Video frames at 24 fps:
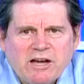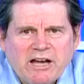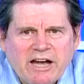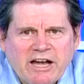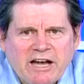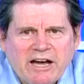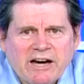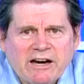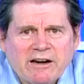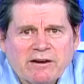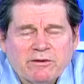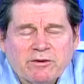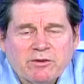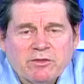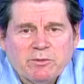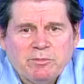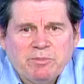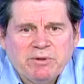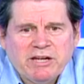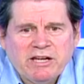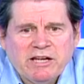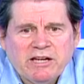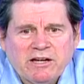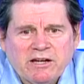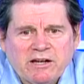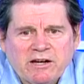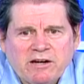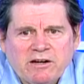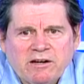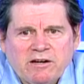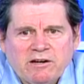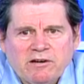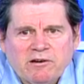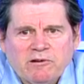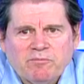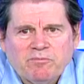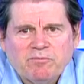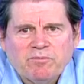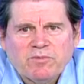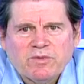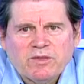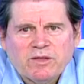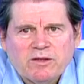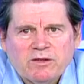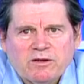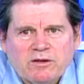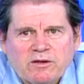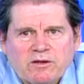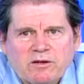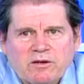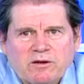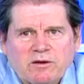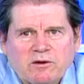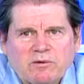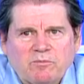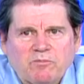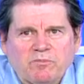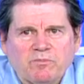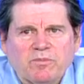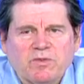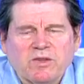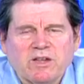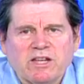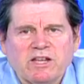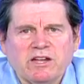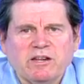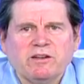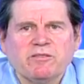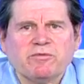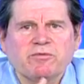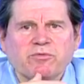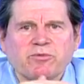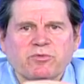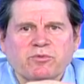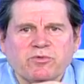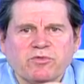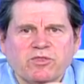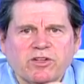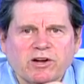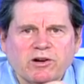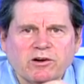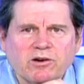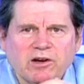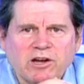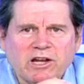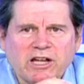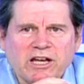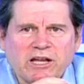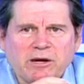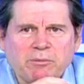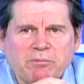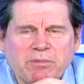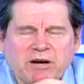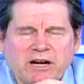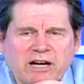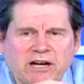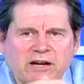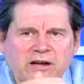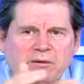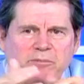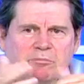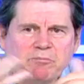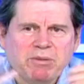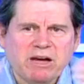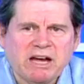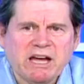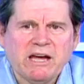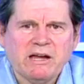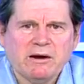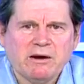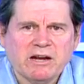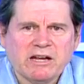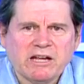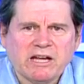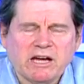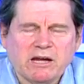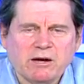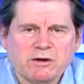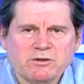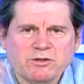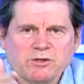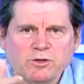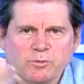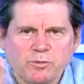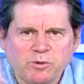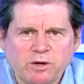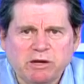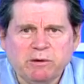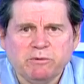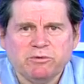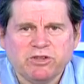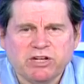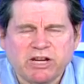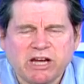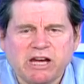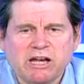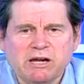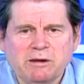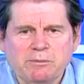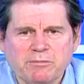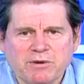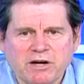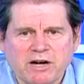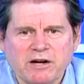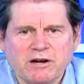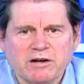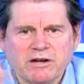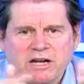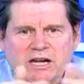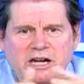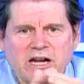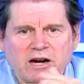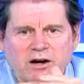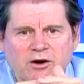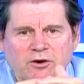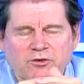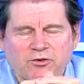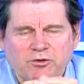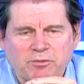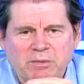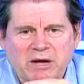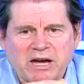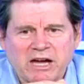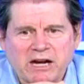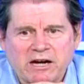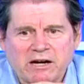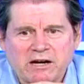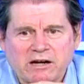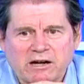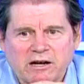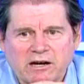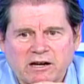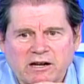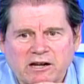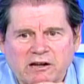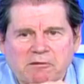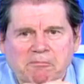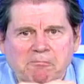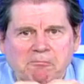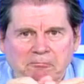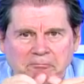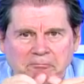out of the pen if they're led by a bad cow. So we've tamed our cattle dramatically